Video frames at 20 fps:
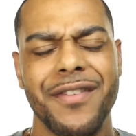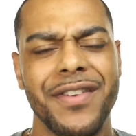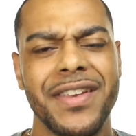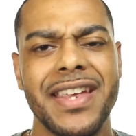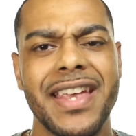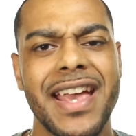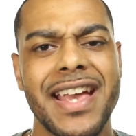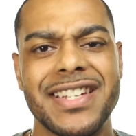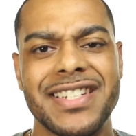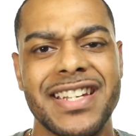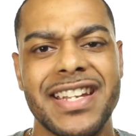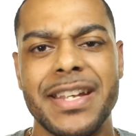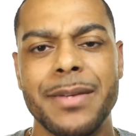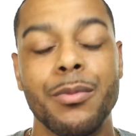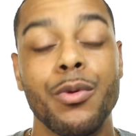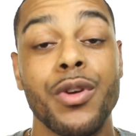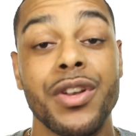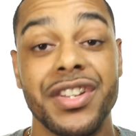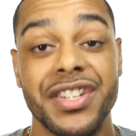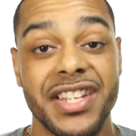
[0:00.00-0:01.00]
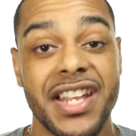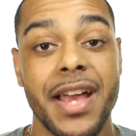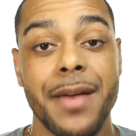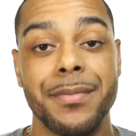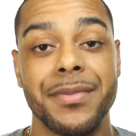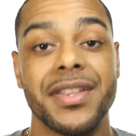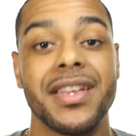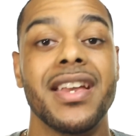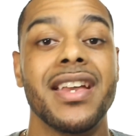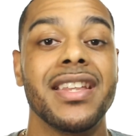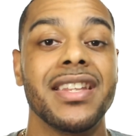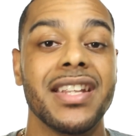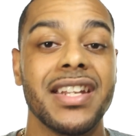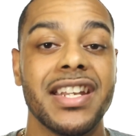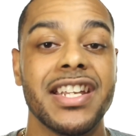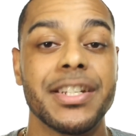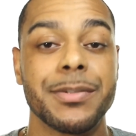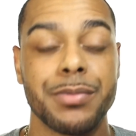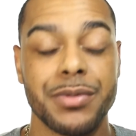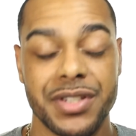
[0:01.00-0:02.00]
he has any more depth than
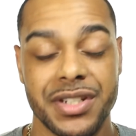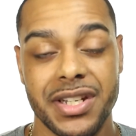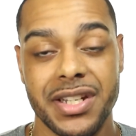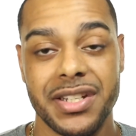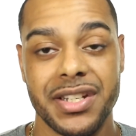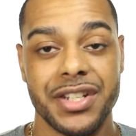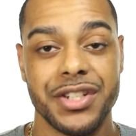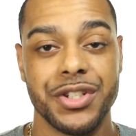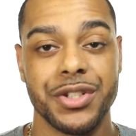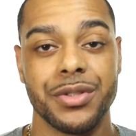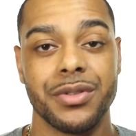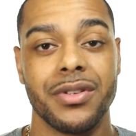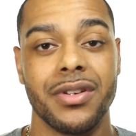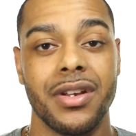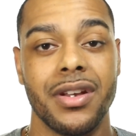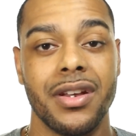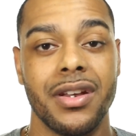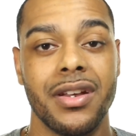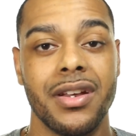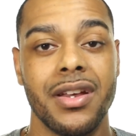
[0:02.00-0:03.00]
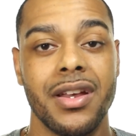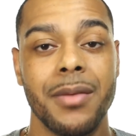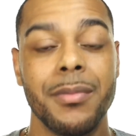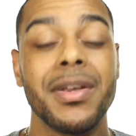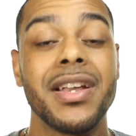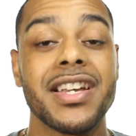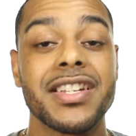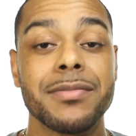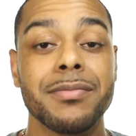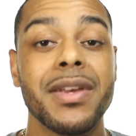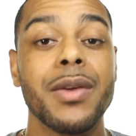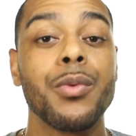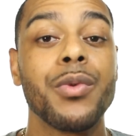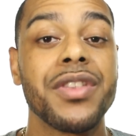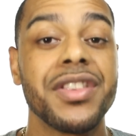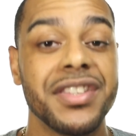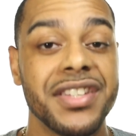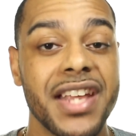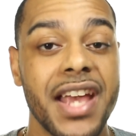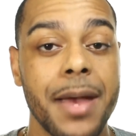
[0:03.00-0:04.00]
he's presented you. Because men
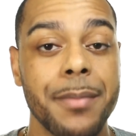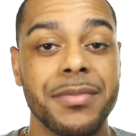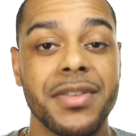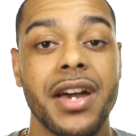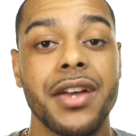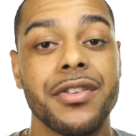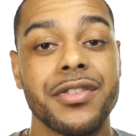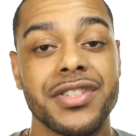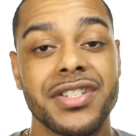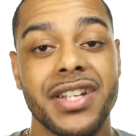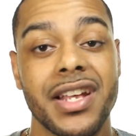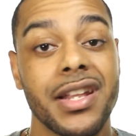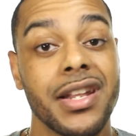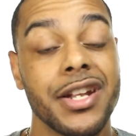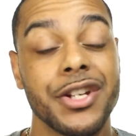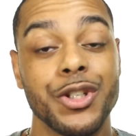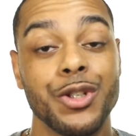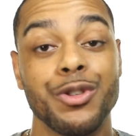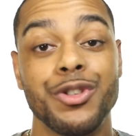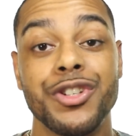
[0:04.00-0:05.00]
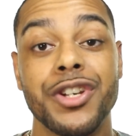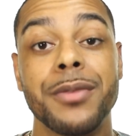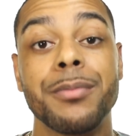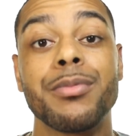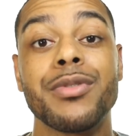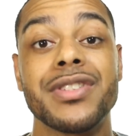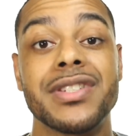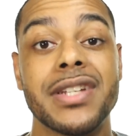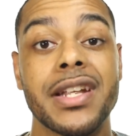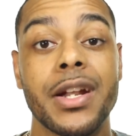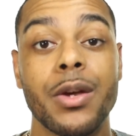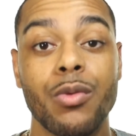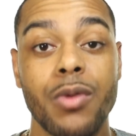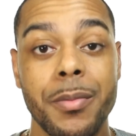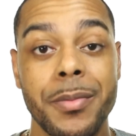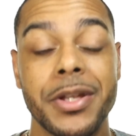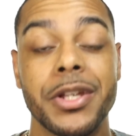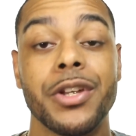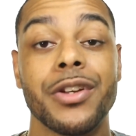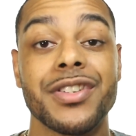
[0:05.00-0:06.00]
with depth understand that you shouldn't present a
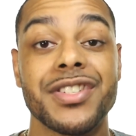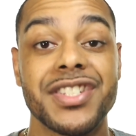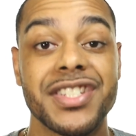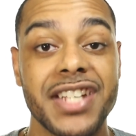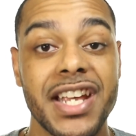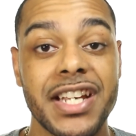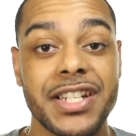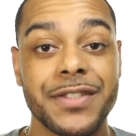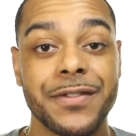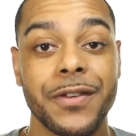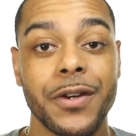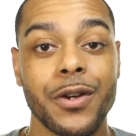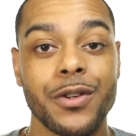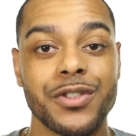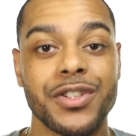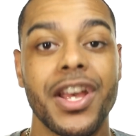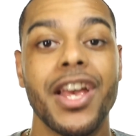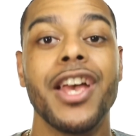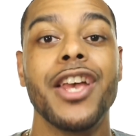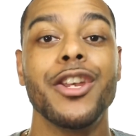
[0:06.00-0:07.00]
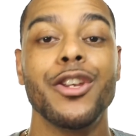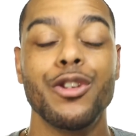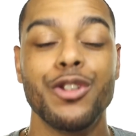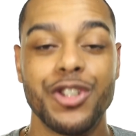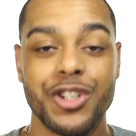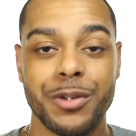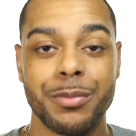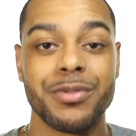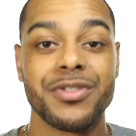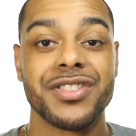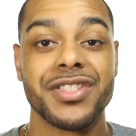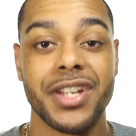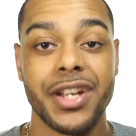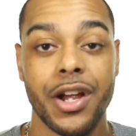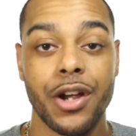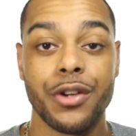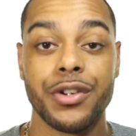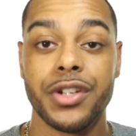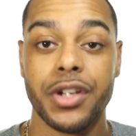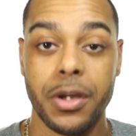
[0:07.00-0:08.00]
woman your sex first, you should present
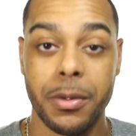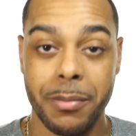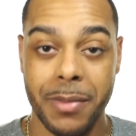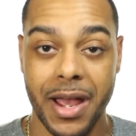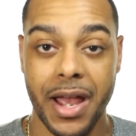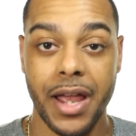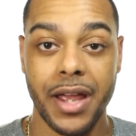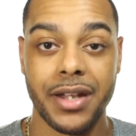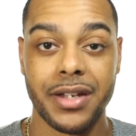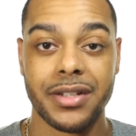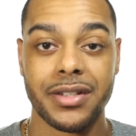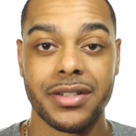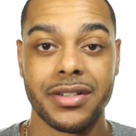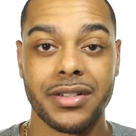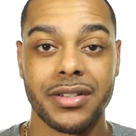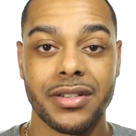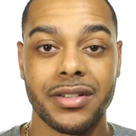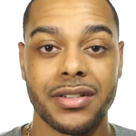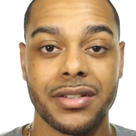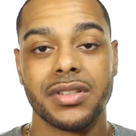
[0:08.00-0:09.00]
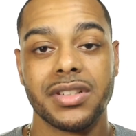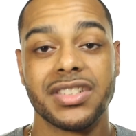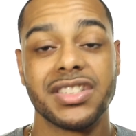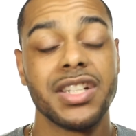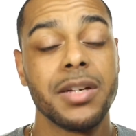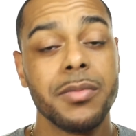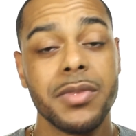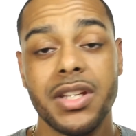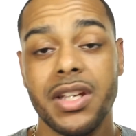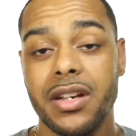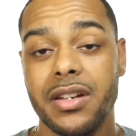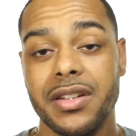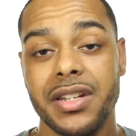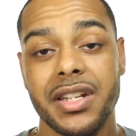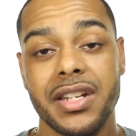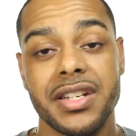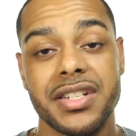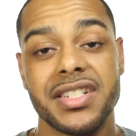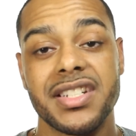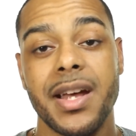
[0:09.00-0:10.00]
her your mind. Some of y'all
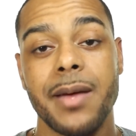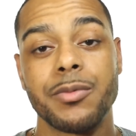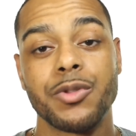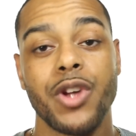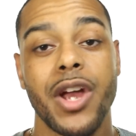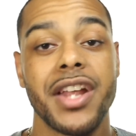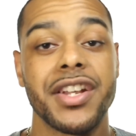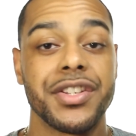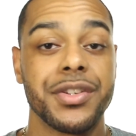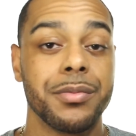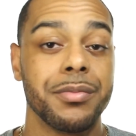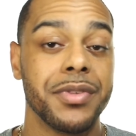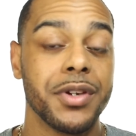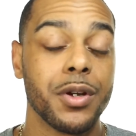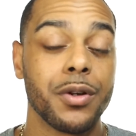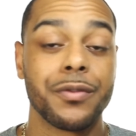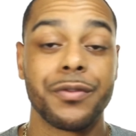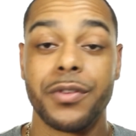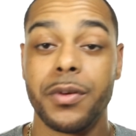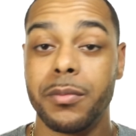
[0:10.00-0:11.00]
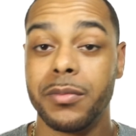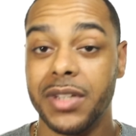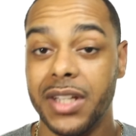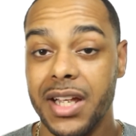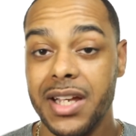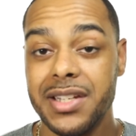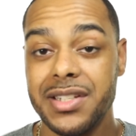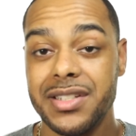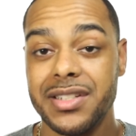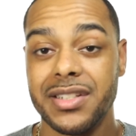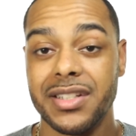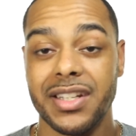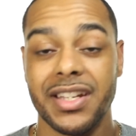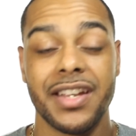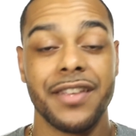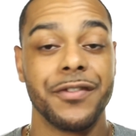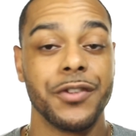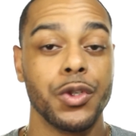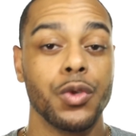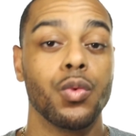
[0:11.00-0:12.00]
need to stop trying to build from lust
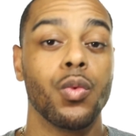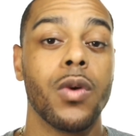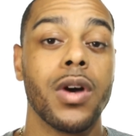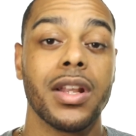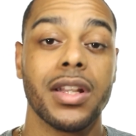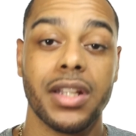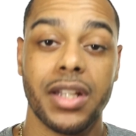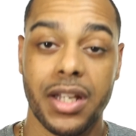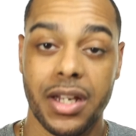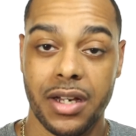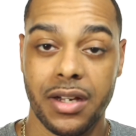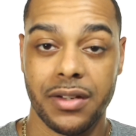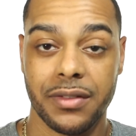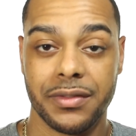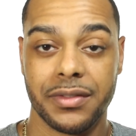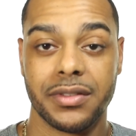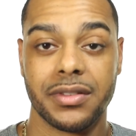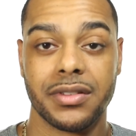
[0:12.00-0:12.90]
if you want love.